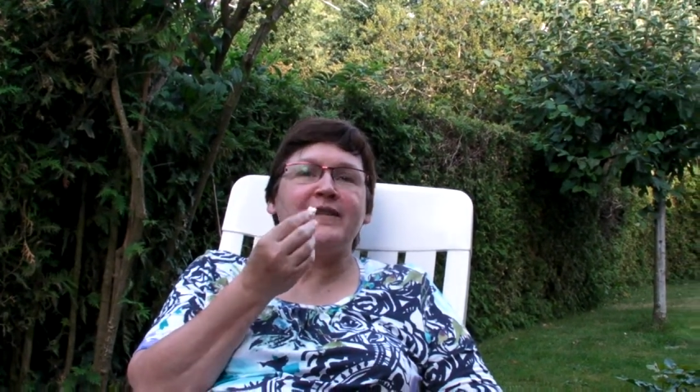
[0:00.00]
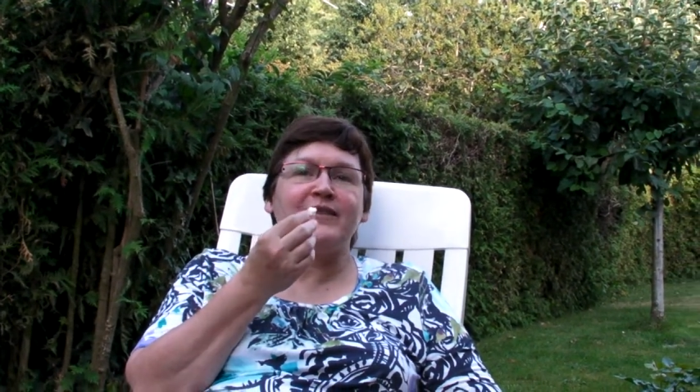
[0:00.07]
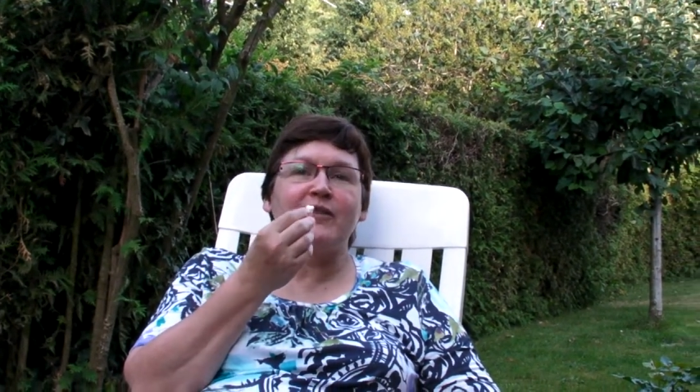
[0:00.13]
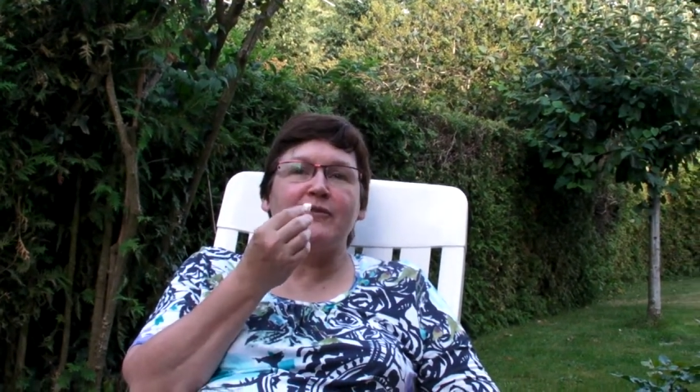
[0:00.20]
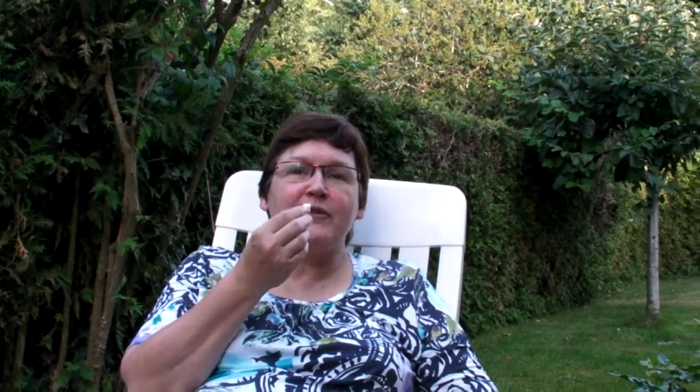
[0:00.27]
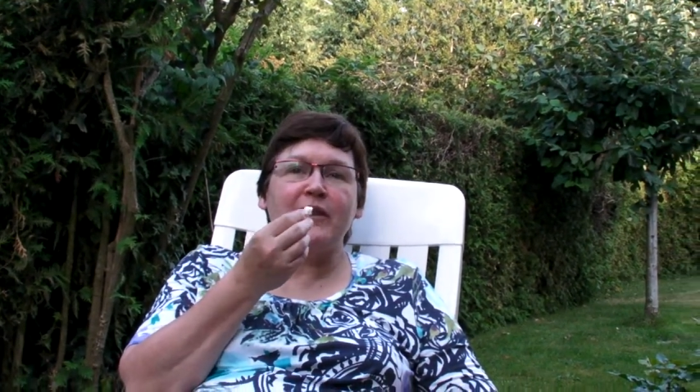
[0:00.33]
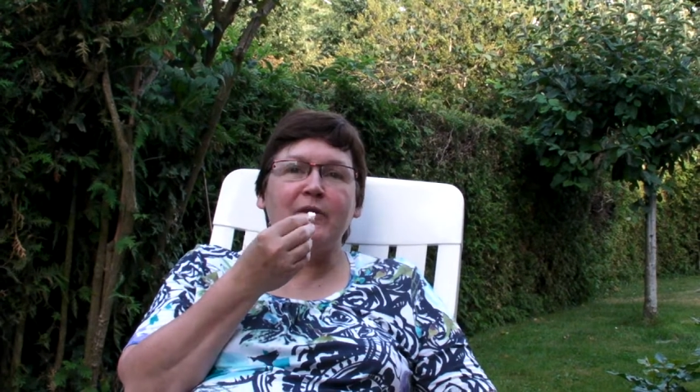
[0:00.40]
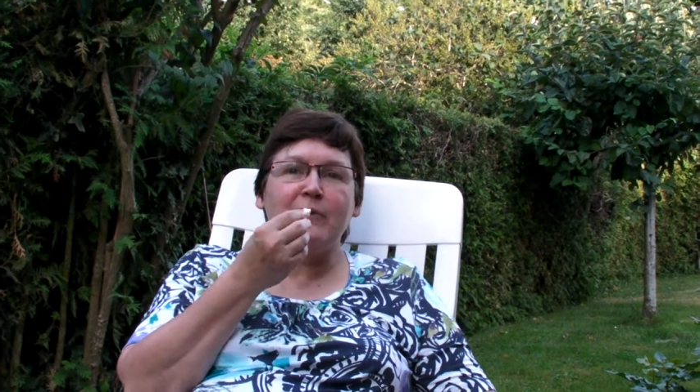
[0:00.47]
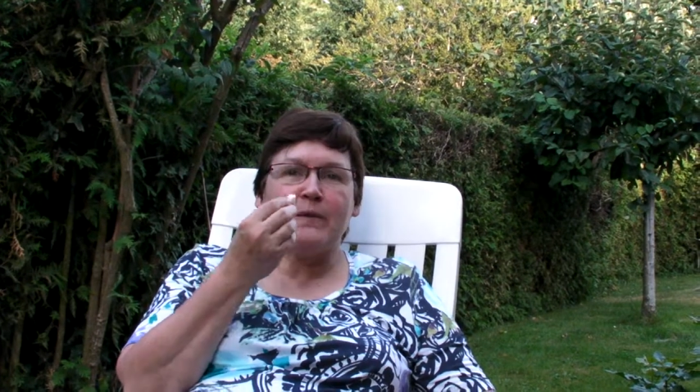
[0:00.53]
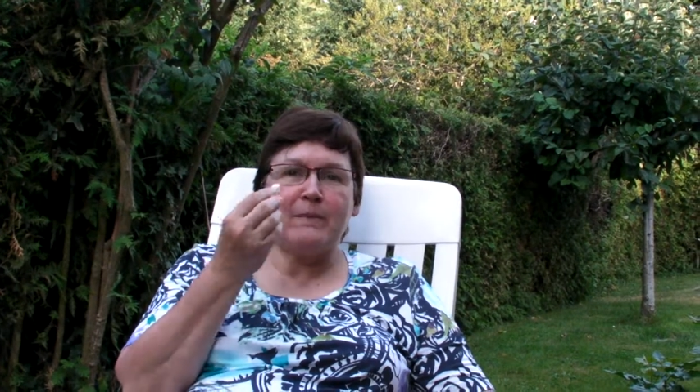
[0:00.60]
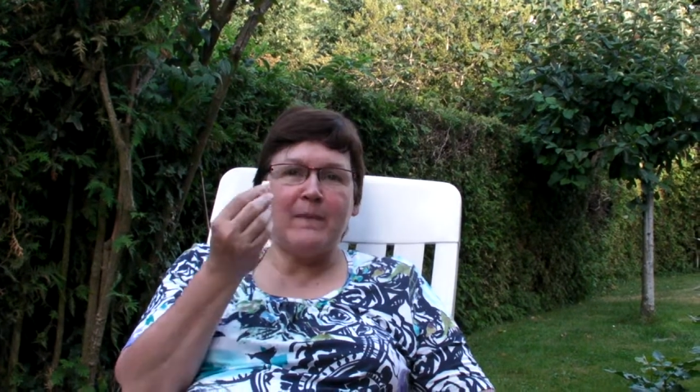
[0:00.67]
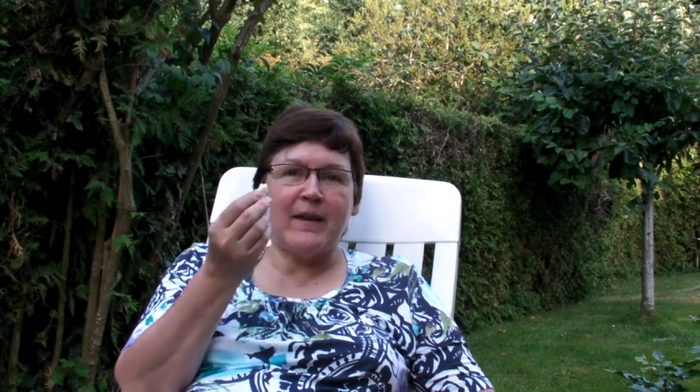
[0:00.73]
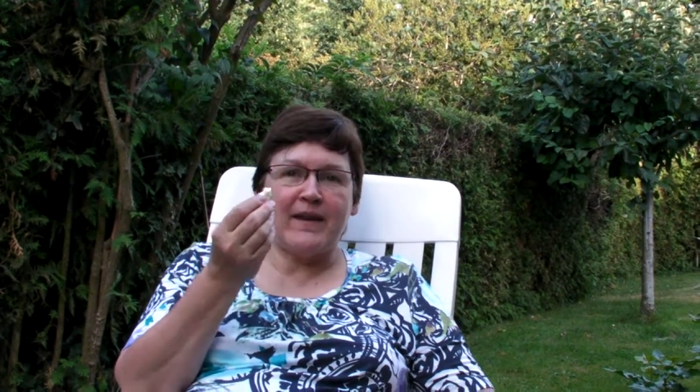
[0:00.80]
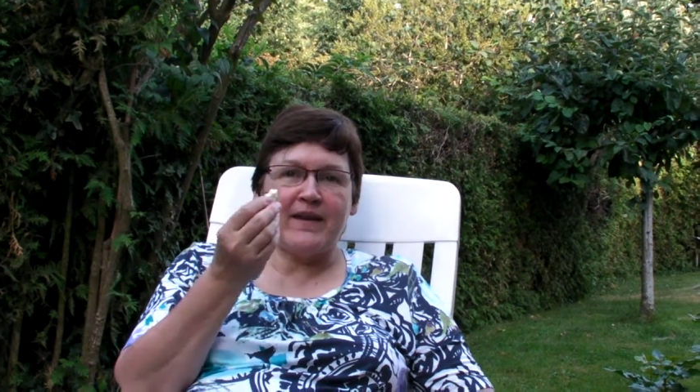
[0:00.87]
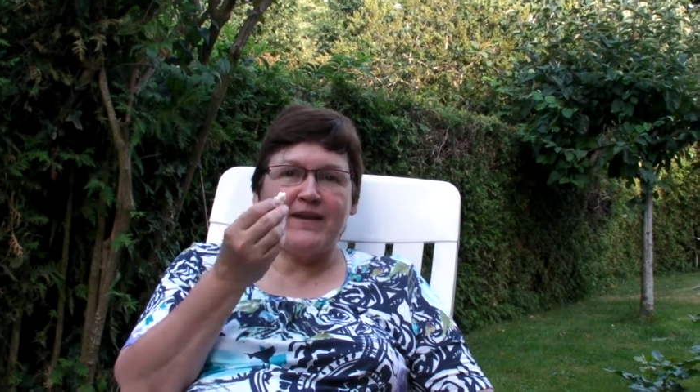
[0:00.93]
Sunday
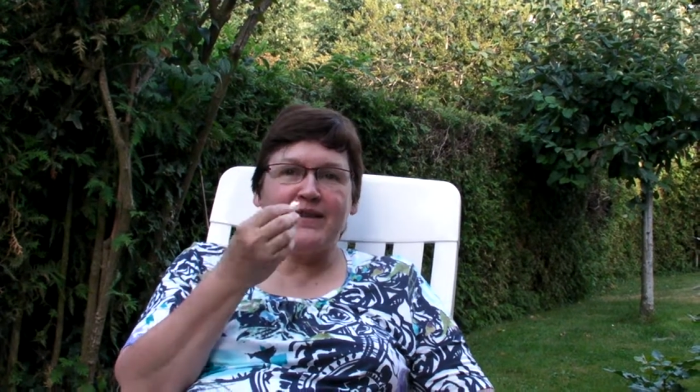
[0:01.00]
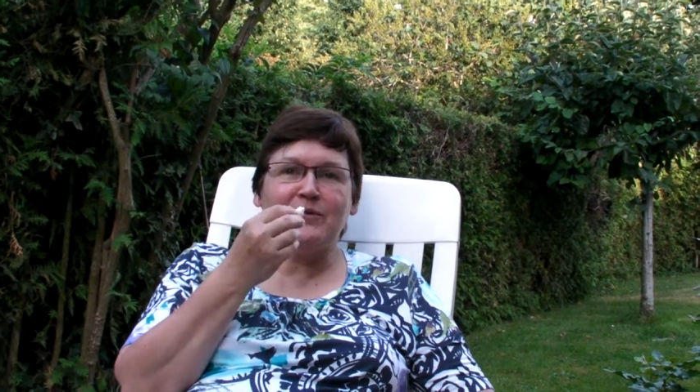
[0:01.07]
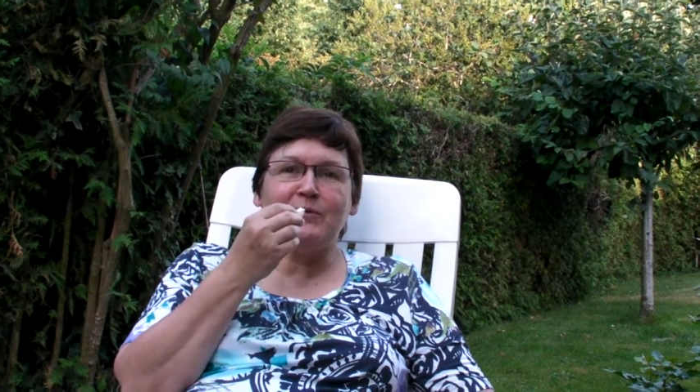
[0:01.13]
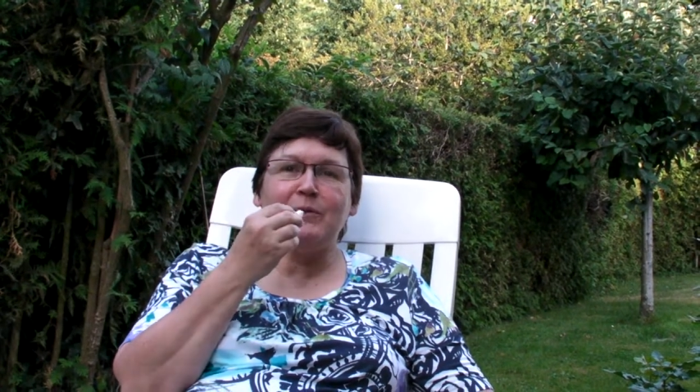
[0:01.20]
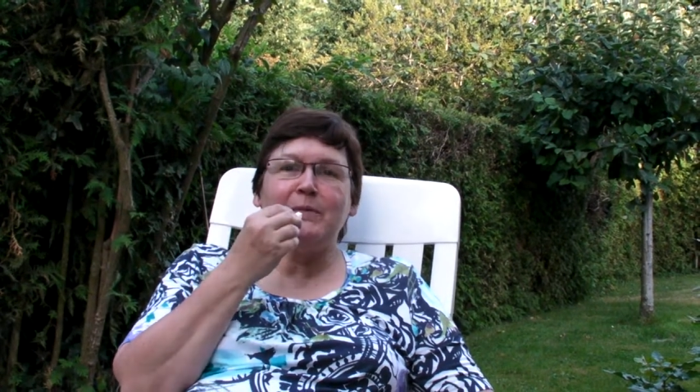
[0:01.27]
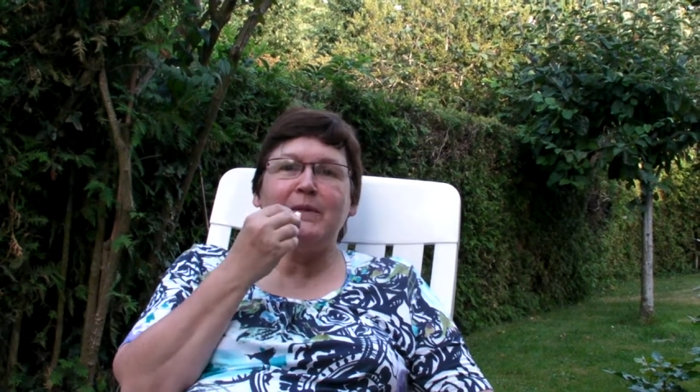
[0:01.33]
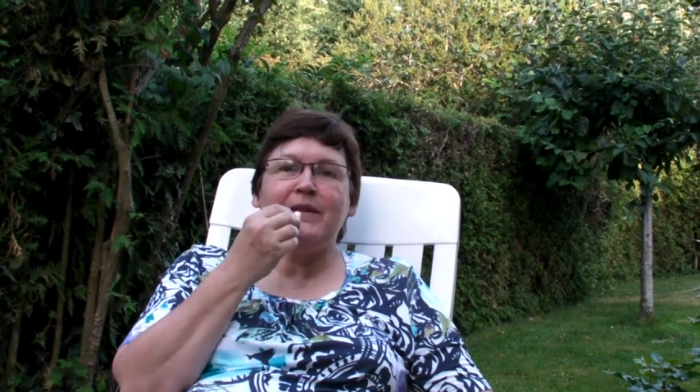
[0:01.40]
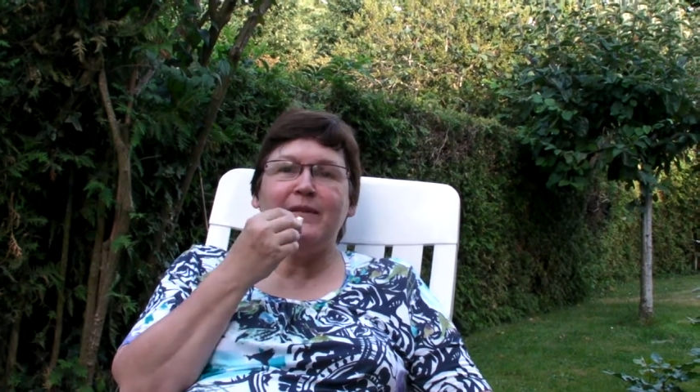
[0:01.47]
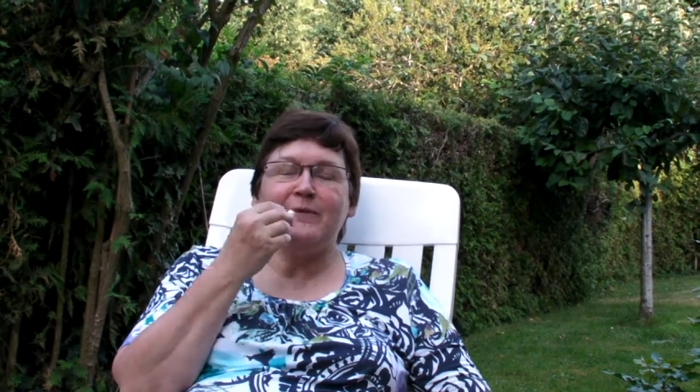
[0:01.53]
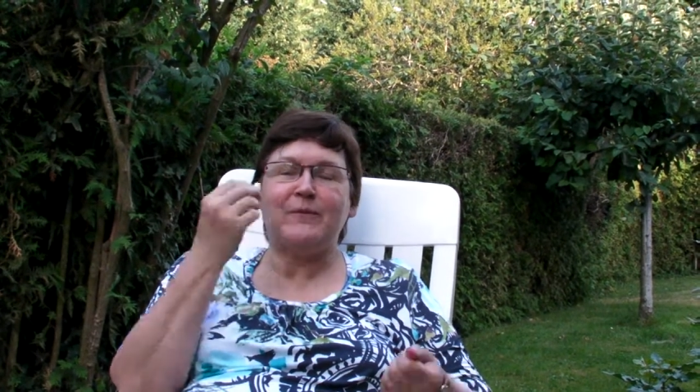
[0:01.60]
when my kids will be,